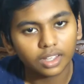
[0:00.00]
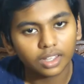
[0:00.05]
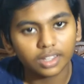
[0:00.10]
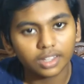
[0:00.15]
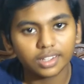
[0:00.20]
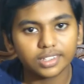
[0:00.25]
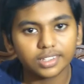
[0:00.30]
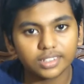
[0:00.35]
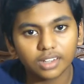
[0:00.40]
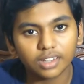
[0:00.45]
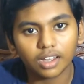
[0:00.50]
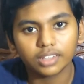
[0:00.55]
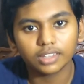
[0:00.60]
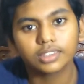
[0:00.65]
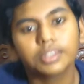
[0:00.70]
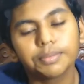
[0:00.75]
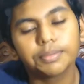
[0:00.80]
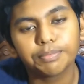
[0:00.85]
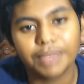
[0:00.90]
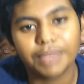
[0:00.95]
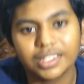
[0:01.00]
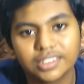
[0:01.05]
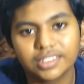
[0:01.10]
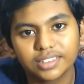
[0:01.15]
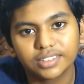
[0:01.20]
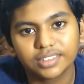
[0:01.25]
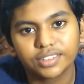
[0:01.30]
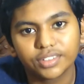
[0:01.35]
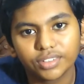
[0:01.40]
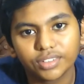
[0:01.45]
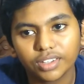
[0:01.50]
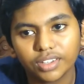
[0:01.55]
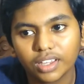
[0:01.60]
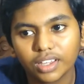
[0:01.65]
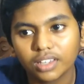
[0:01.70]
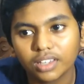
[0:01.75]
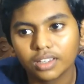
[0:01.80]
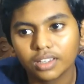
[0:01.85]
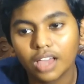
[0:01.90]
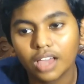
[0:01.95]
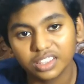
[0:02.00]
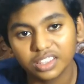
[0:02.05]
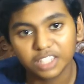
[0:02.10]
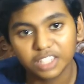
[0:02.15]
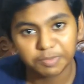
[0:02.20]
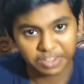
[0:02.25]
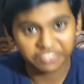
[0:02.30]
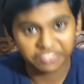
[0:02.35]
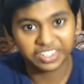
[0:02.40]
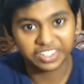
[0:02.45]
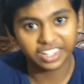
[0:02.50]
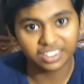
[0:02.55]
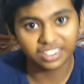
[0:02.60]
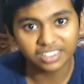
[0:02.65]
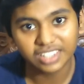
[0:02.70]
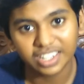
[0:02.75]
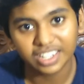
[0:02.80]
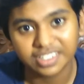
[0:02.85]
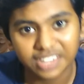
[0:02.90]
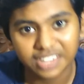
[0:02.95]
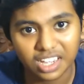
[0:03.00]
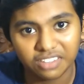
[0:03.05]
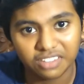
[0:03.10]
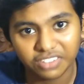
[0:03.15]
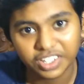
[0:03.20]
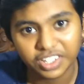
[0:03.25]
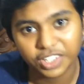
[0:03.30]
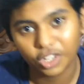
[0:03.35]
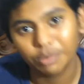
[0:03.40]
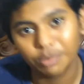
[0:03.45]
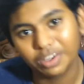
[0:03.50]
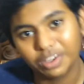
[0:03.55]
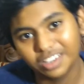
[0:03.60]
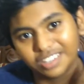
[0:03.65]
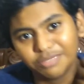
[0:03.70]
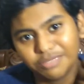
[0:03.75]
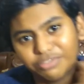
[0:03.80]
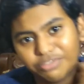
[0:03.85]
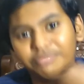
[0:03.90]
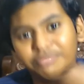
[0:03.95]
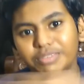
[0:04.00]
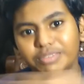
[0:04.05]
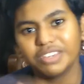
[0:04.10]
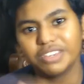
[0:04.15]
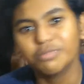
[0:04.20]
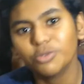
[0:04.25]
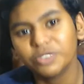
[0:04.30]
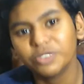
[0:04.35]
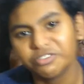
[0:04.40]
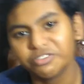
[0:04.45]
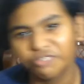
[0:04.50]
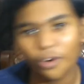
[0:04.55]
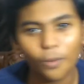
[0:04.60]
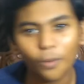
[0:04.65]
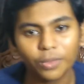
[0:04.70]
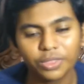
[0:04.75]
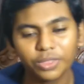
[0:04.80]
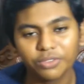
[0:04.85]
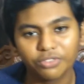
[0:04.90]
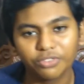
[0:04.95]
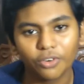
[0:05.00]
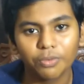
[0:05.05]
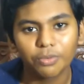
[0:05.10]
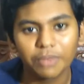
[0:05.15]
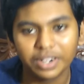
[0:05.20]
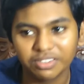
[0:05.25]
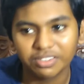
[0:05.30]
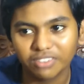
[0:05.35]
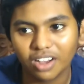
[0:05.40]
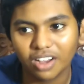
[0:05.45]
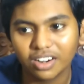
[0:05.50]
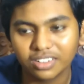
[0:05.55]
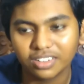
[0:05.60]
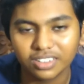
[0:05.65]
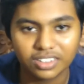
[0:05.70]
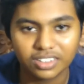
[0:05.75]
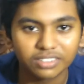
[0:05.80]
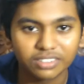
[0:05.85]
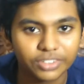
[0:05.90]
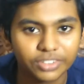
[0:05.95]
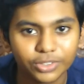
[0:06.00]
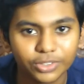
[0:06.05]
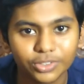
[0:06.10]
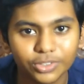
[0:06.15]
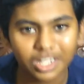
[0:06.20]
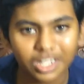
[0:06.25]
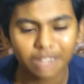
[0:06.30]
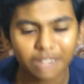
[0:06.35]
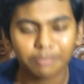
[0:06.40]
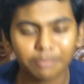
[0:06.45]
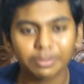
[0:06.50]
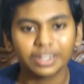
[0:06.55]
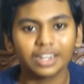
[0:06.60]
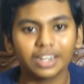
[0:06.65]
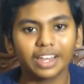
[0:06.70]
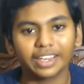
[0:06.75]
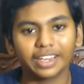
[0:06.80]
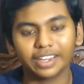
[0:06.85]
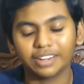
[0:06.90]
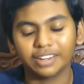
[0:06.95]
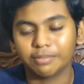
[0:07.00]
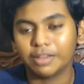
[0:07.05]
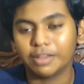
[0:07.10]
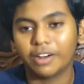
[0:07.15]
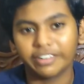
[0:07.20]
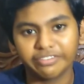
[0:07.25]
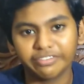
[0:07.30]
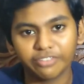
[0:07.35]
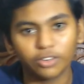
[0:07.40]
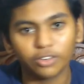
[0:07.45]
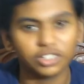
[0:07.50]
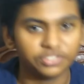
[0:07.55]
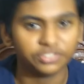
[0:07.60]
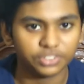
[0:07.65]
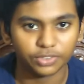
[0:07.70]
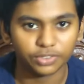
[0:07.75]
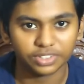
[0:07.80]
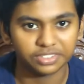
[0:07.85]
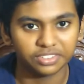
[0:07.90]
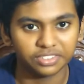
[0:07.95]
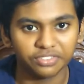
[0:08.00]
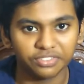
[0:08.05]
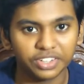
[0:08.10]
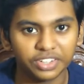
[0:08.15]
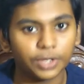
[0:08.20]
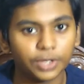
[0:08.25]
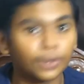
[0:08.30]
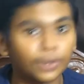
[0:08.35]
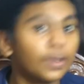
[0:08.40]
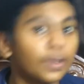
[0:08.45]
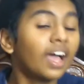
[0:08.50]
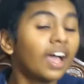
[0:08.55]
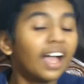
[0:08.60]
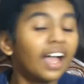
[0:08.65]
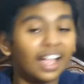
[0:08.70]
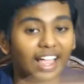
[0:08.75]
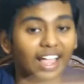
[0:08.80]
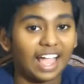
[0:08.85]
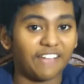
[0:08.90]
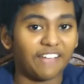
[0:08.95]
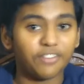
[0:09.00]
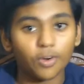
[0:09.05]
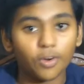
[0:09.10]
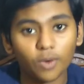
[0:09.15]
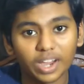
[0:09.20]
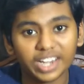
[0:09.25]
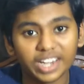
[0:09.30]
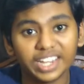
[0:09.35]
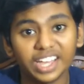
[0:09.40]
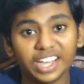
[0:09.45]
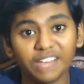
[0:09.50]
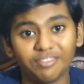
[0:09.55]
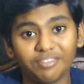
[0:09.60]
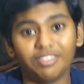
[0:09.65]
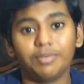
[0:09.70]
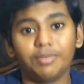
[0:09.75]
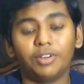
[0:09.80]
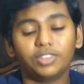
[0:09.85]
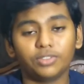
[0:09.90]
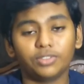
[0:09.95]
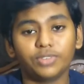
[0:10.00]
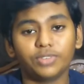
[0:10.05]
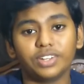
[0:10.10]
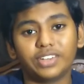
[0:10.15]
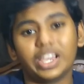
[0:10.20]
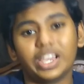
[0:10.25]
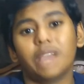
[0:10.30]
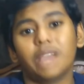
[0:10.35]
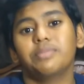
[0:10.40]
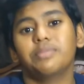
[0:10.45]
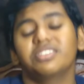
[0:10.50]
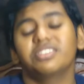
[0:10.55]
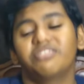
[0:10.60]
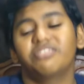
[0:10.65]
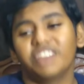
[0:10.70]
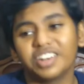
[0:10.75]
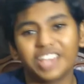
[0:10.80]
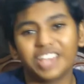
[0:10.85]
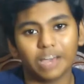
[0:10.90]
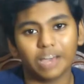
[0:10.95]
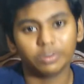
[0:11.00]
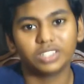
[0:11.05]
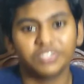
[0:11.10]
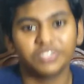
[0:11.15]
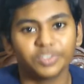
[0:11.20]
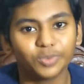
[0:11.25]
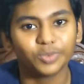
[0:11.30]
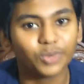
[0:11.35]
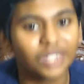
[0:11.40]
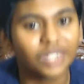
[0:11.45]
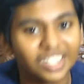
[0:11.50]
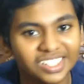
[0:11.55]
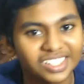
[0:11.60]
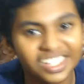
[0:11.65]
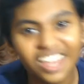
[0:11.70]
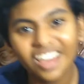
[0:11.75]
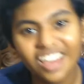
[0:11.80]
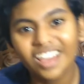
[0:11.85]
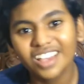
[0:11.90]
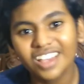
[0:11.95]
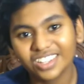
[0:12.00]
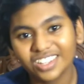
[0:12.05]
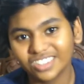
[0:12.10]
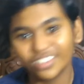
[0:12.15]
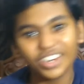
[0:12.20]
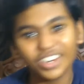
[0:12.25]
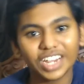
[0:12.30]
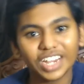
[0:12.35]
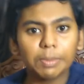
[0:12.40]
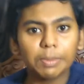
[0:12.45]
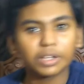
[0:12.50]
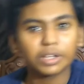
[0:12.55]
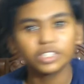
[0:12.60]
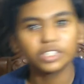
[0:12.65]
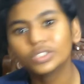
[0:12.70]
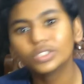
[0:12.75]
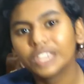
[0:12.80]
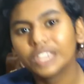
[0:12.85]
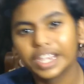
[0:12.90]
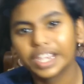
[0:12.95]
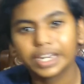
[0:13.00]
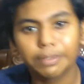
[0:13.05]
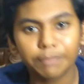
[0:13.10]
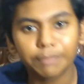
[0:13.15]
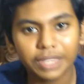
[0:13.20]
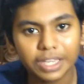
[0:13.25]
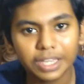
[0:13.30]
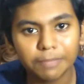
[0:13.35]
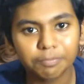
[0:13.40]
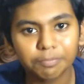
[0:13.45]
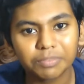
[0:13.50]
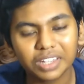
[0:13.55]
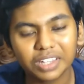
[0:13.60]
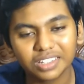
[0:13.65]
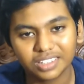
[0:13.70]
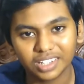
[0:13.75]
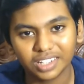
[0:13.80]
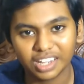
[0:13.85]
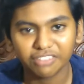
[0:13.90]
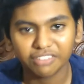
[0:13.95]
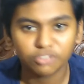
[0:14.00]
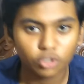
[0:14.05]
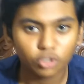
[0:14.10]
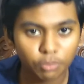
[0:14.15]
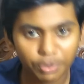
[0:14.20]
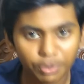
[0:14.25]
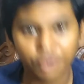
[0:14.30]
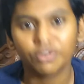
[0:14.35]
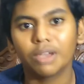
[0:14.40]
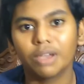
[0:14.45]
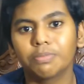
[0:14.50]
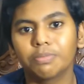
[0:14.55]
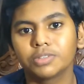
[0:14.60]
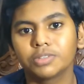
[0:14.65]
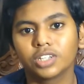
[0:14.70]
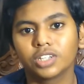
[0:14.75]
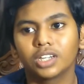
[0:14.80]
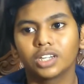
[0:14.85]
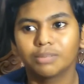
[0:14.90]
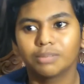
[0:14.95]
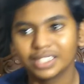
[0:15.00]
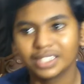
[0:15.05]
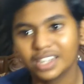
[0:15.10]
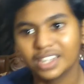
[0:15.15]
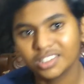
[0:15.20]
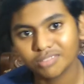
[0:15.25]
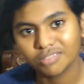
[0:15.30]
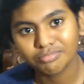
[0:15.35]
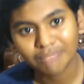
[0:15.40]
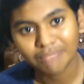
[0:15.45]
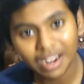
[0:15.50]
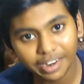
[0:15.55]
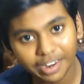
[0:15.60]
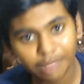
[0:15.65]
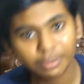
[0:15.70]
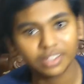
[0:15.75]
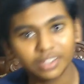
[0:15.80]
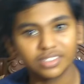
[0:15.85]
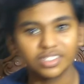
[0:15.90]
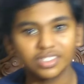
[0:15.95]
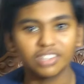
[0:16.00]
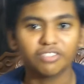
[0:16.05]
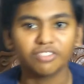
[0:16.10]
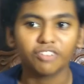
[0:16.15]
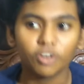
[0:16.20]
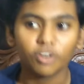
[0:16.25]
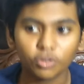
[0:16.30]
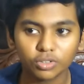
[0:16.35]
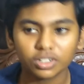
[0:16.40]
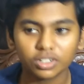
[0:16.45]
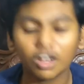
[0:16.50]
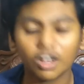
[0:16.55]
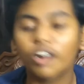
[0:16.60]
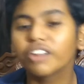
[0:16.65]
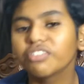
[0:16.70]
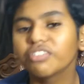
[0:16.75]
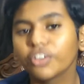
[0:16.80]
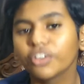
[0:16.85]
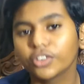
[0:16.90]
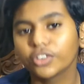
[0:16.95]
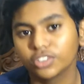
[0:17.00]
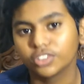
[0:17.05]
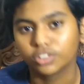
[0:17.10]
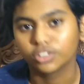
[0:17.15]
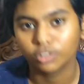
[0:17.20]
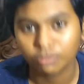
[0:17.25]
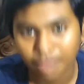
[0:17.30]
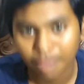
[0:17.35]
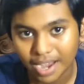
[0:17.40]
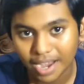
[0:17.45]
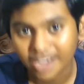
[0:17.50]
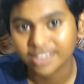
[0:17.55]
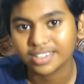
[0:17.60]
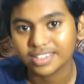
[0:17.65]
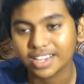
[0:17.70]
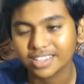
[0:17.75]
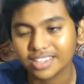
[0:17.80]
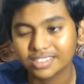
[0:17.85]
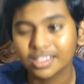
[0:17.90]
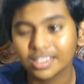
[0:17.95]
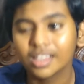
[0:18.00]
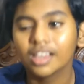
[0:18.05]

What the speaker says: is not the best. This may have killed the entire video, because me moving forward, the phone might have gotten confused and be like, it'd be out of focus for the rest of the video. I have no idea, I'm filming on the rear camera, the front camera is even worse. So the rear camera can do 1080p, it's an f2.0 aperture, but it doesn't matter because the autofocus is so bad, it takes